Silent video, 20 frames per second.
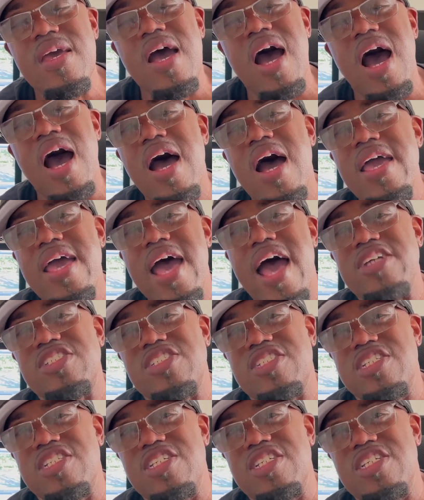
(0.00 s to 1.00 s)
I
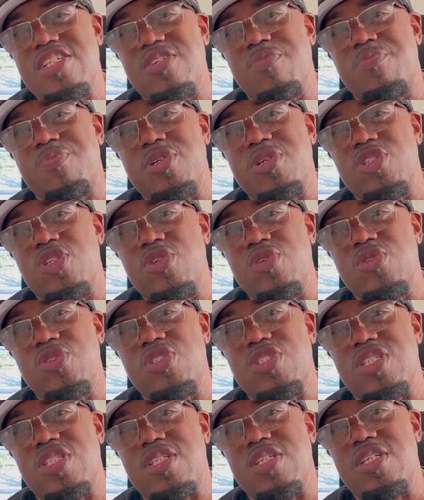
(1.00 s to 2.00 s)
actually
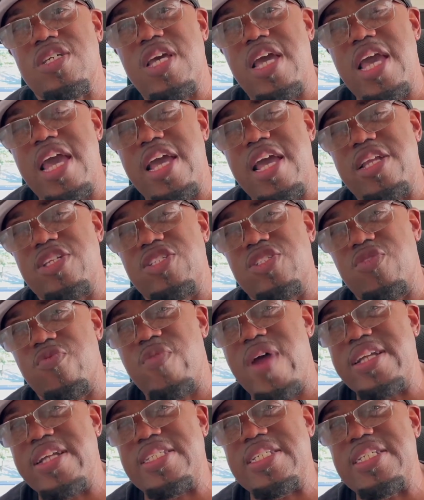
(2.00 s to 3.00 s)
produced and
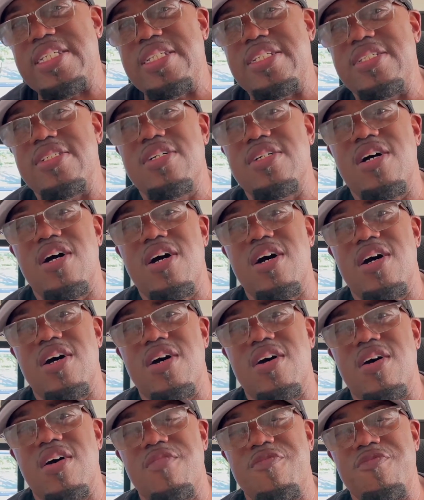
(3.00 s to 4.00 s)
directed
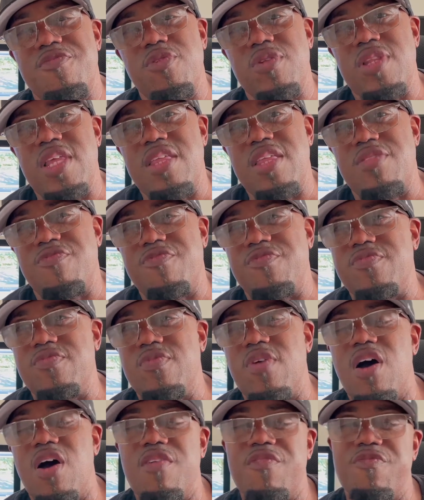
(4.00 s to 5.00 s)
a full-length
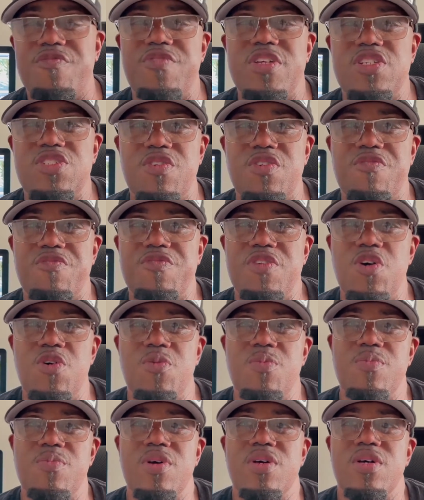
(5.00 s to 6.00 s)
feature film